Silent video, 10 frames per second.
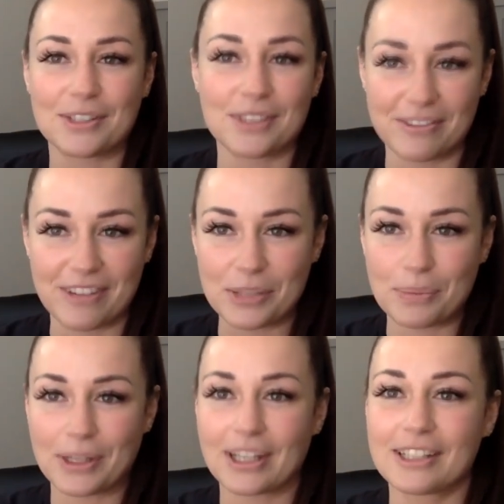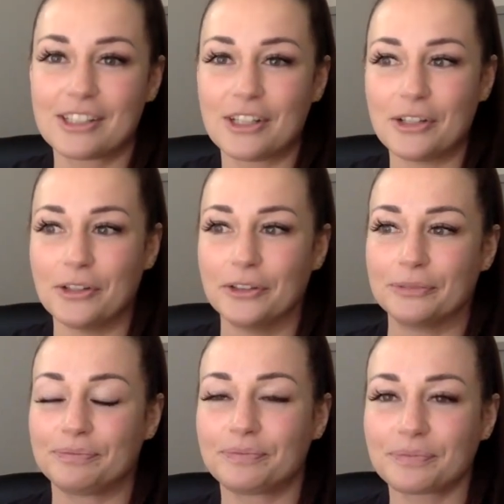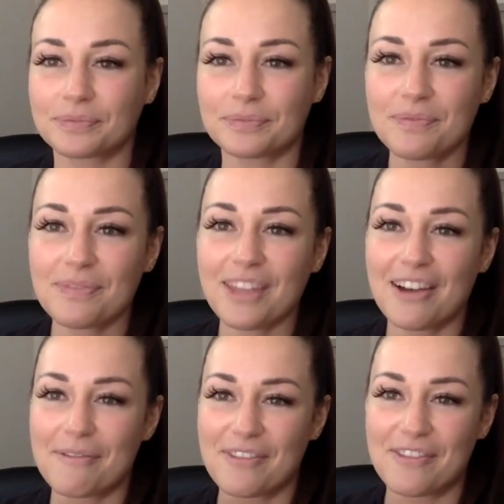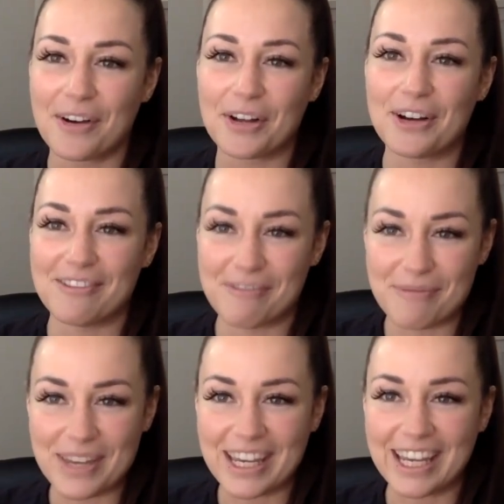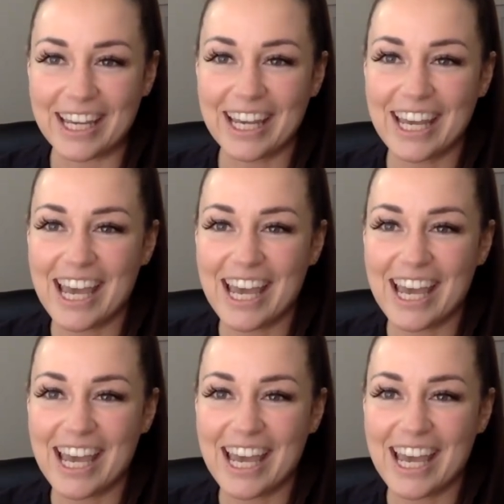This is on Facebook, to a photo of me,